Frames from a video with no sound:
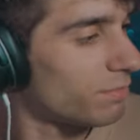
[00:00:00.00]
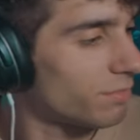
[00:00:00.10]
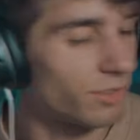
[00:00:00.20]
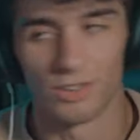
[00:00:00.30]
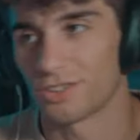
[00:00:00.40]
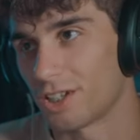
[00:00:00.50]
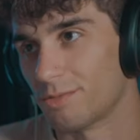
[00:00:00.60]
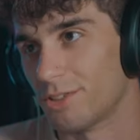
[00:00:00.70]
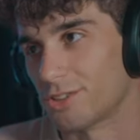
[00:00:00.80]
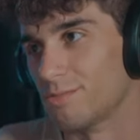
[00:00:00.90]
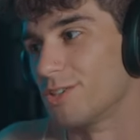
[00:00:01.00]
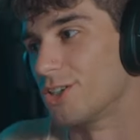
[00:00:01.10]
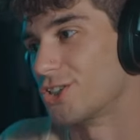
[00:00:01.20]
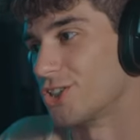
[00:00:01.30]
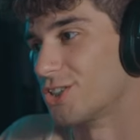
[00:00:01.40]
oh, he's talking about his
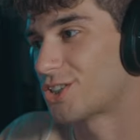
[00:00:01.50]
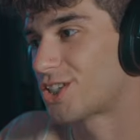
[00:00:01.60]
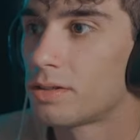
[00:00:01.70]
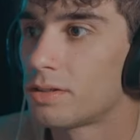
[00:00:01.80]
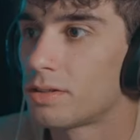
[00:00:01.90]
emotions.